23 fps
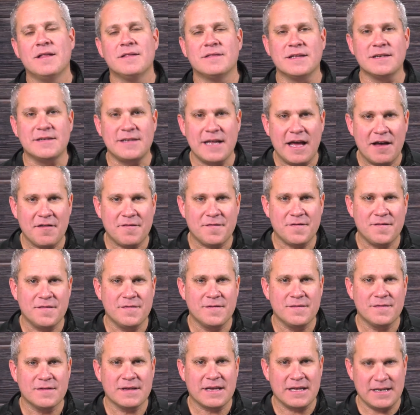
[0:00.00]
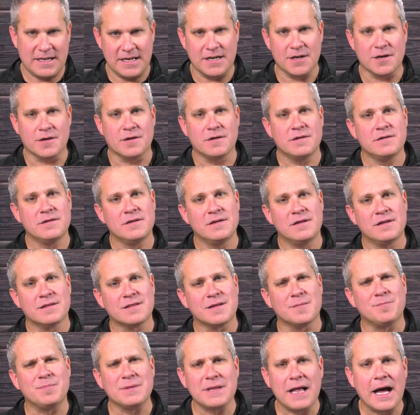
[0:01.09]
the deaf can hear,
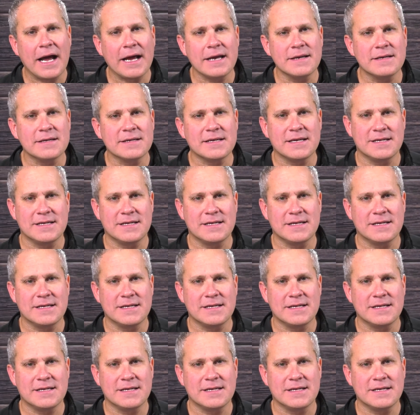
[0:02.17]
the blind